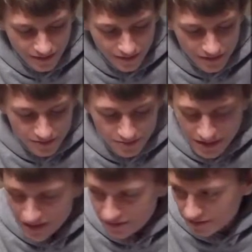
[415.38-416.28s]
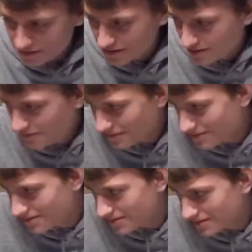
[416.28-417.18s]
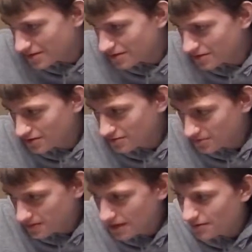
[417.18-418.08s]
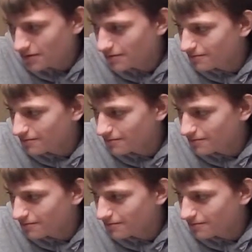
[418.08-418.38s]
Are you a Catholic yourself? Are you like a true Catholic?